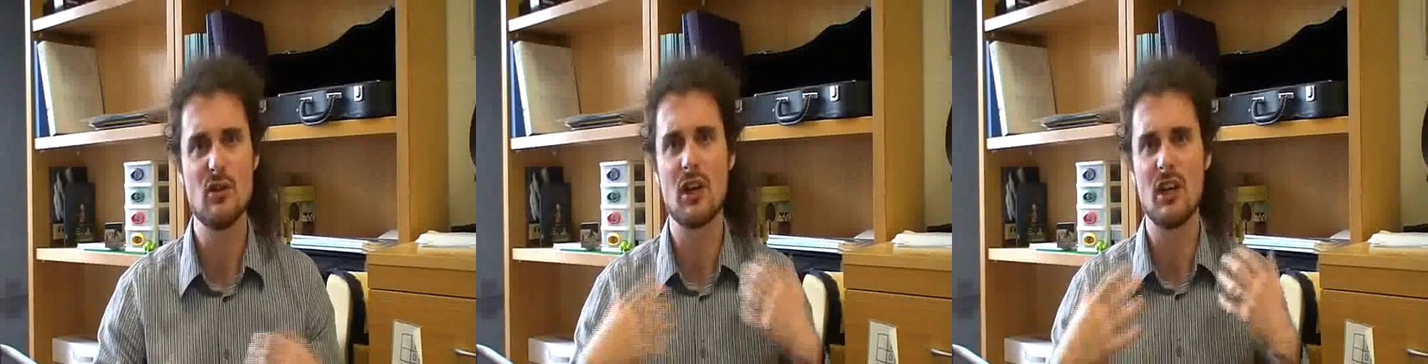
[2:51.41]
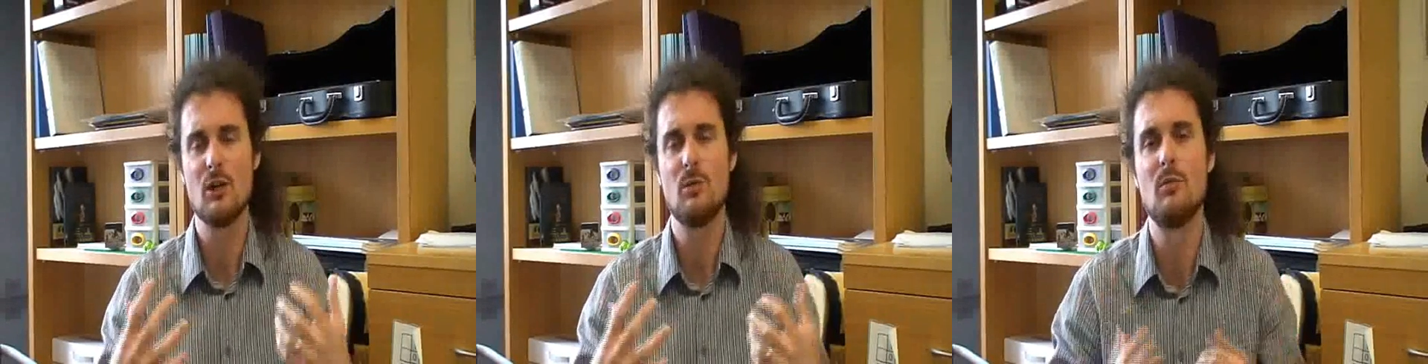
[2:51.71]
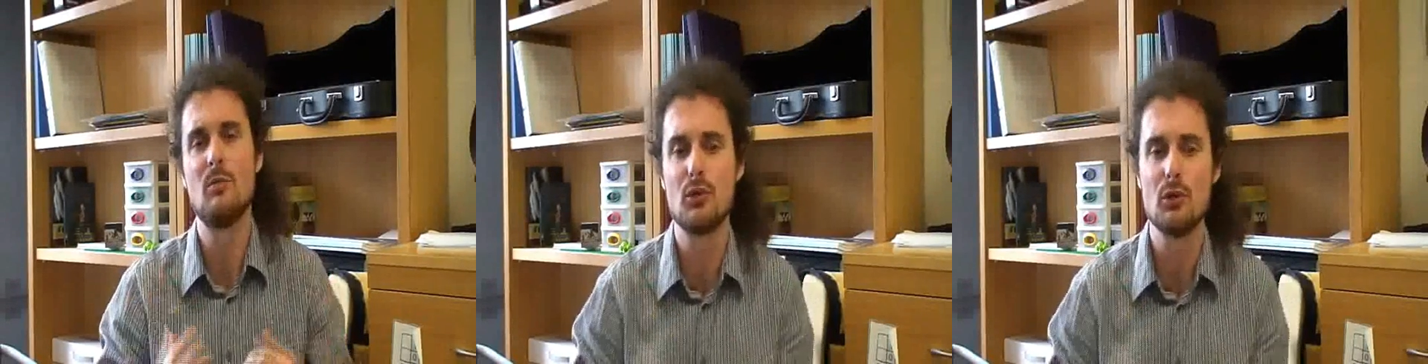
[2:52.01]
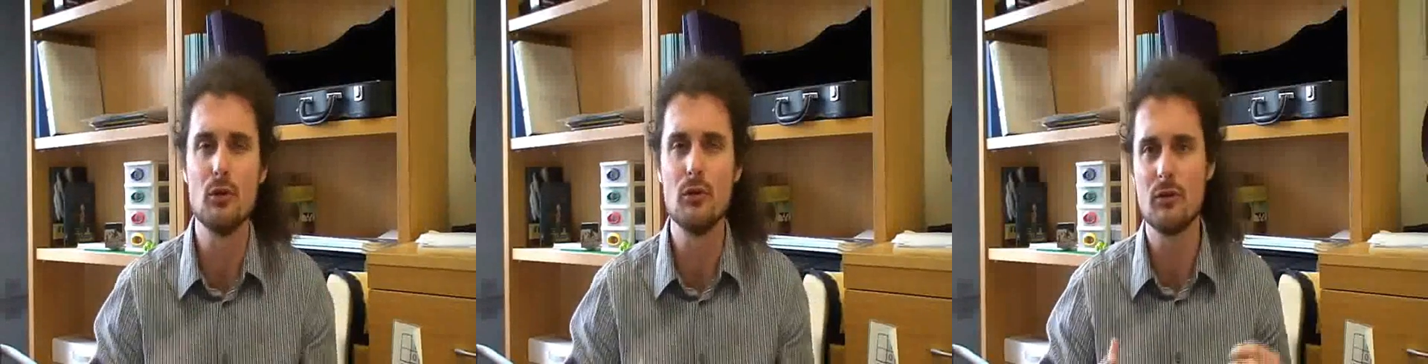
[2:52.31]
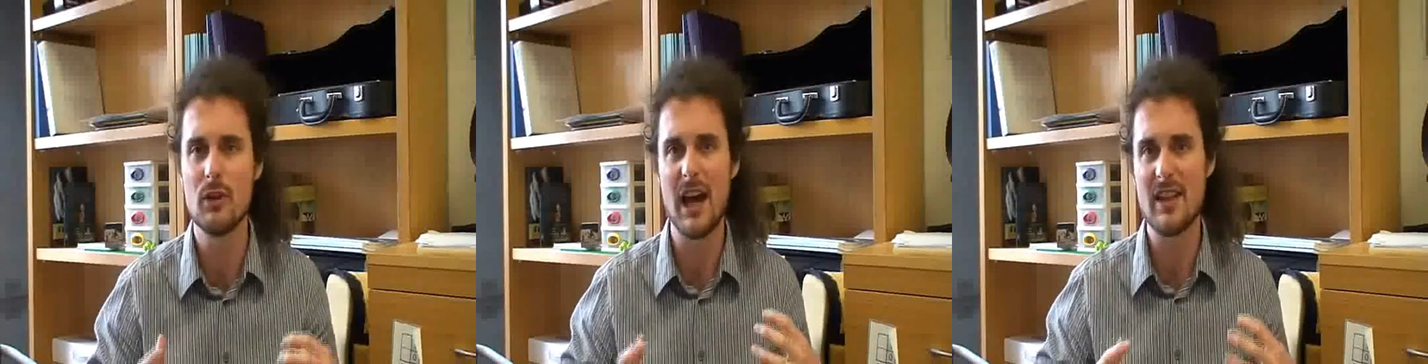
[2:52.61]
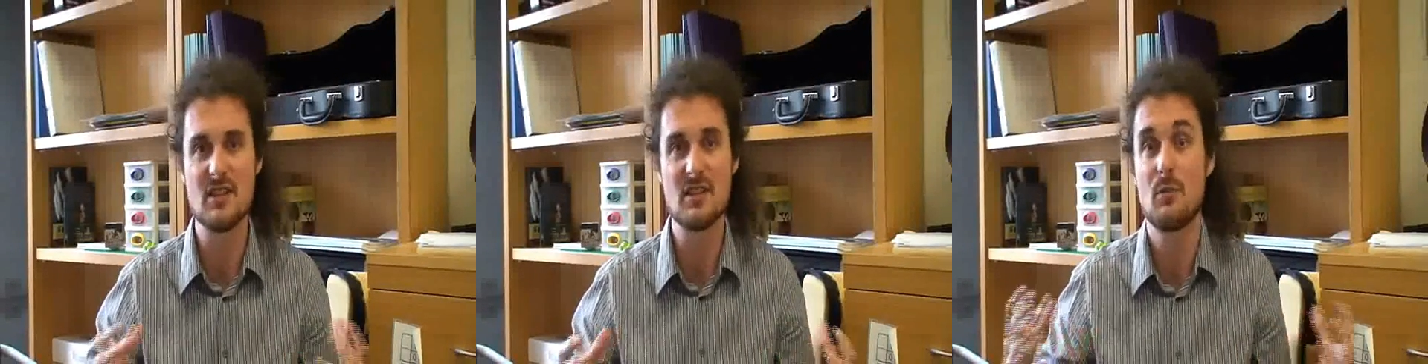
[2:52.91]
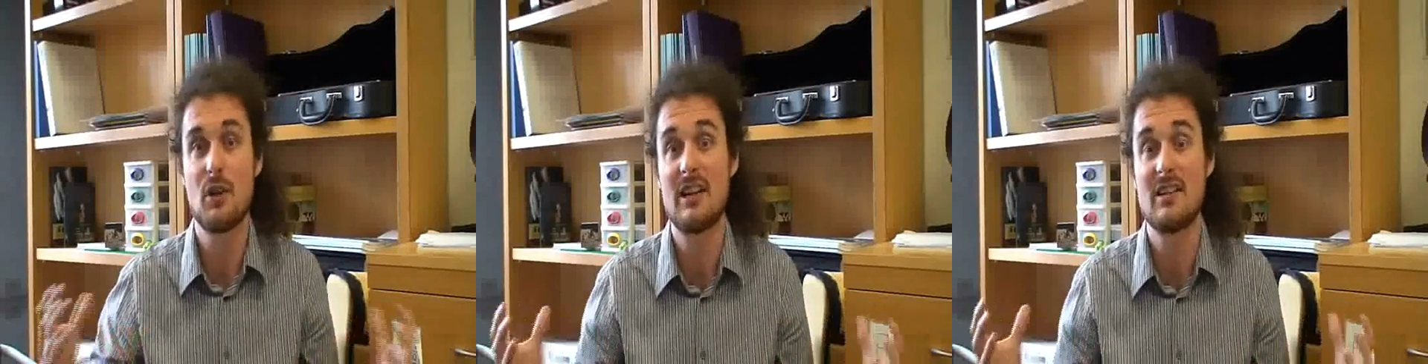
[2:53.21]
you can help improve
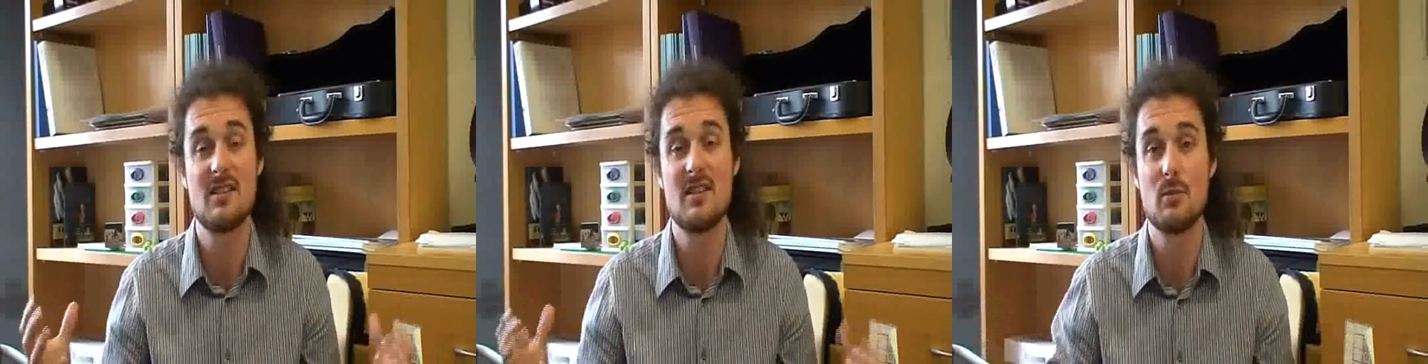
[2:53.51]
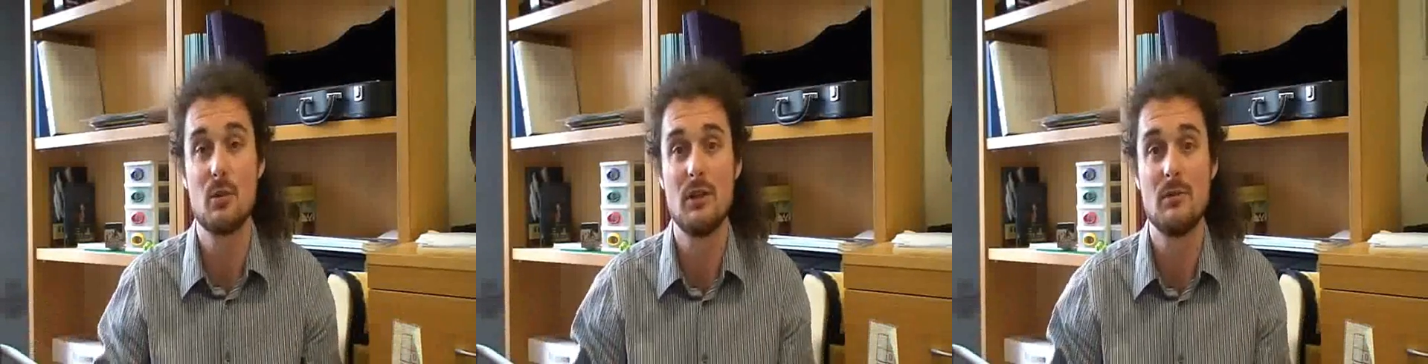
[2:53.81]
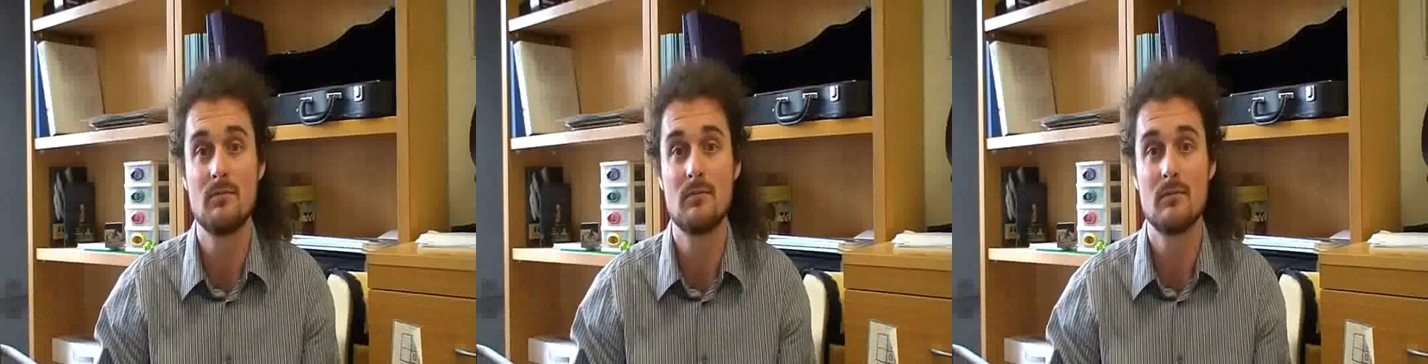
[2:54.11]
others' practice as well.